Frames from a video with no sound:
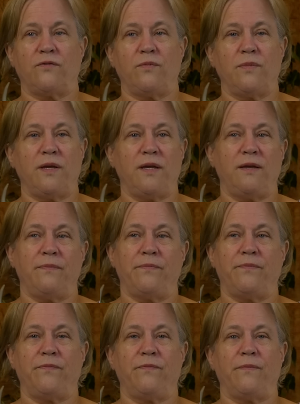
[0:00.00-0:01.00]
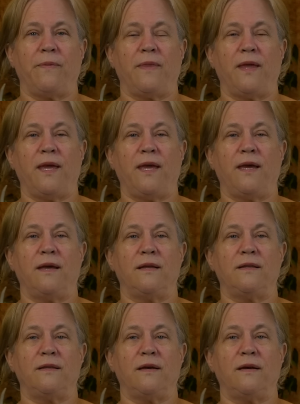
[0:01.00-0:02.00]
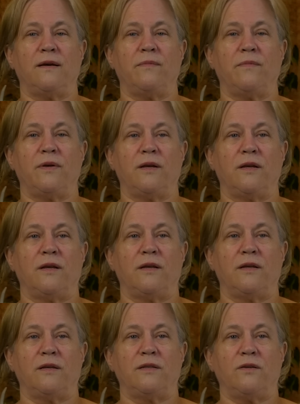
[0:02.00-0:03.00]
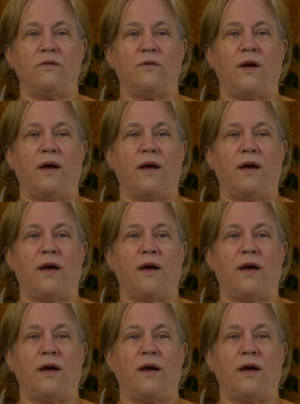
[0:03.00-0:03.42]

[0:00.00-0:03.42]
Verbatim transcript: from me. And um, so